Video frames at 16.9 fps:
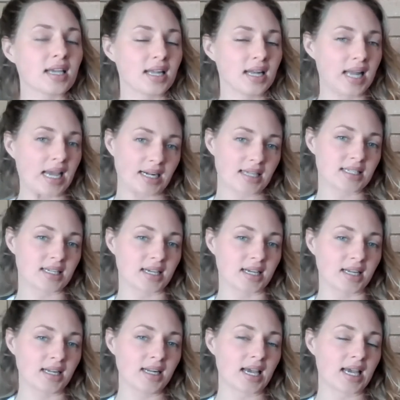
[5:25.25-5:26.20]

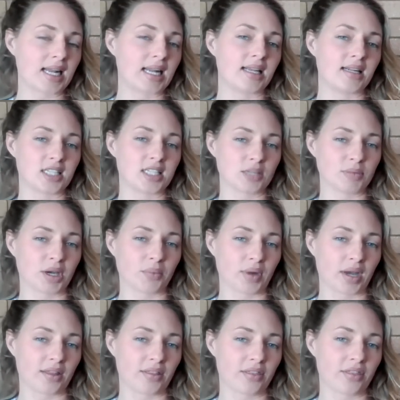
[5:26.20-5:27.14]
connected and intimate
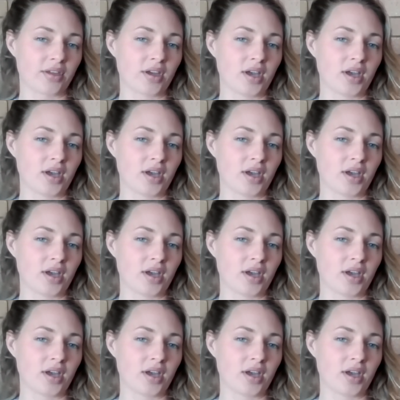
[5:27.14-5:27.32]
with?